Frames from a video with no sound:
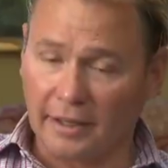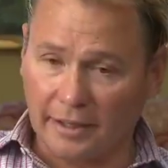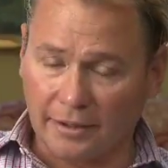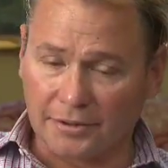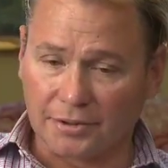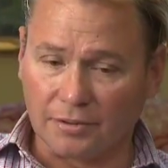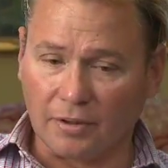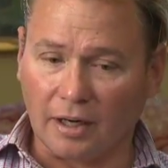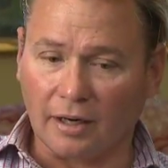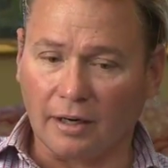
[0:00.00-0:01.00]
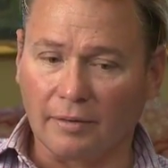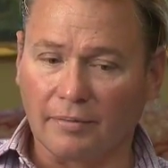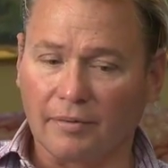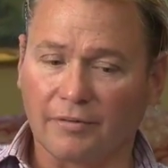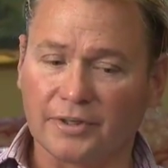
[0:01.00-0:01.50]
They can go to our
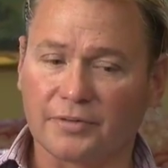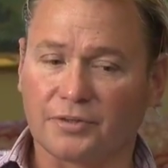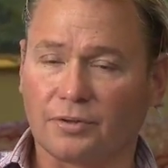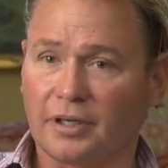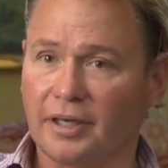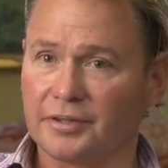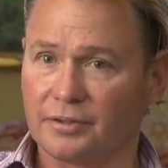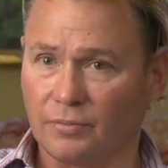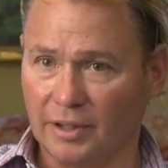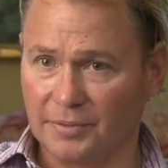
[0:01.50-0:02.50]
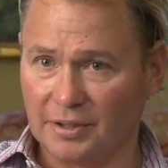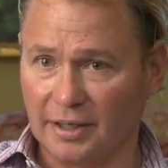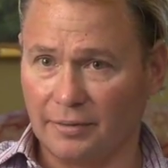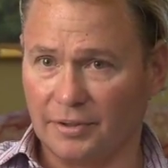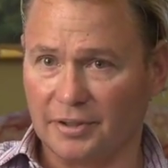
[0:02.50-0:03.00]
Friends of Historic Kingston
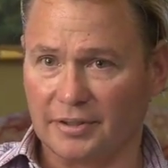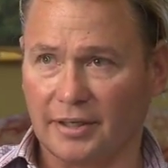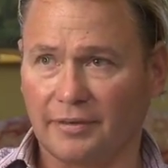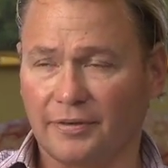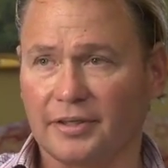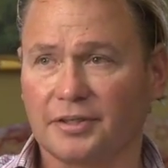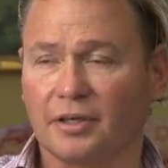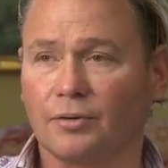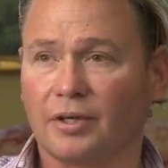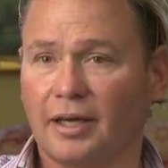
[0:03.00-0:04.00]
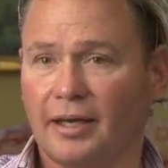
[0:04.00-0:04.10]
website, which is FHOK.org,